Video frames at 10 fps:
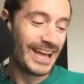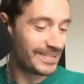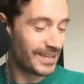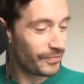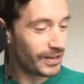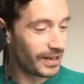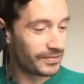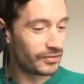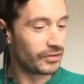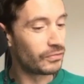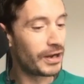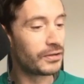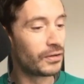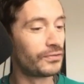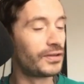I think that's such a great
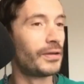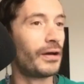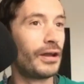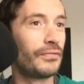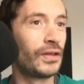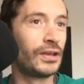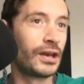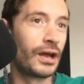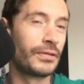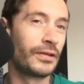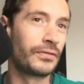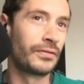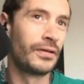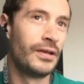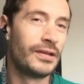concept, though, and I think there's
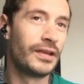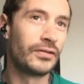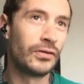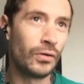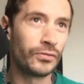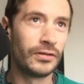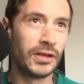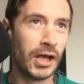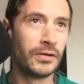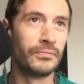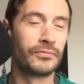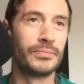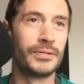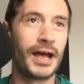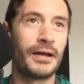a lot to learn
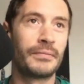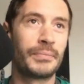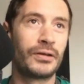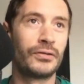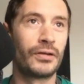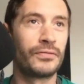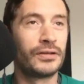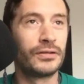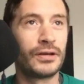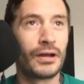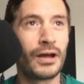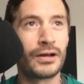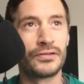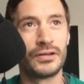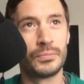from that, because I think like
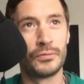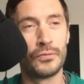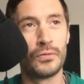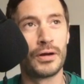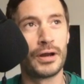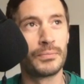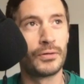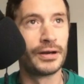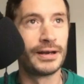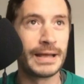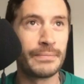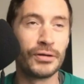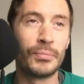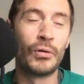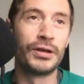I said before, I know I'm kind of labouring
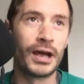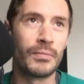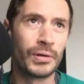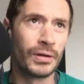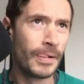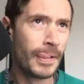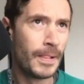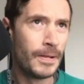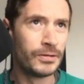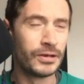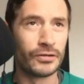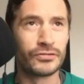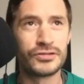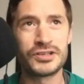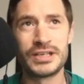the point now, but
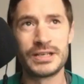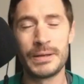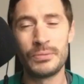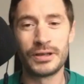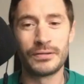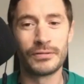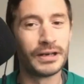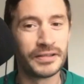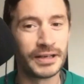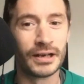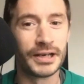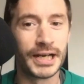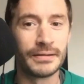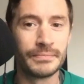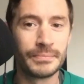traditionally people didn't really think like
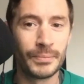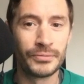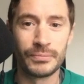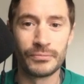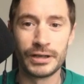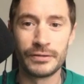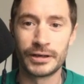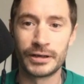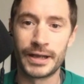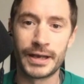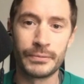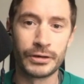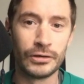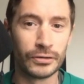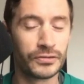that. Pubs didn't really think like that. They would
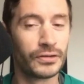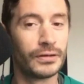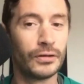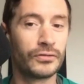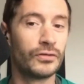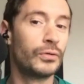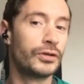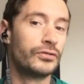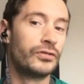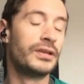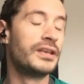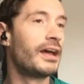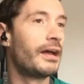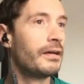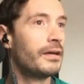have looked at what you're doing
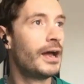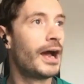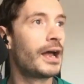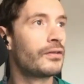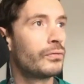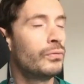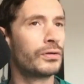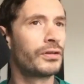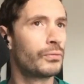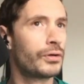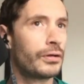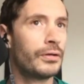there as, oh, I don't want to,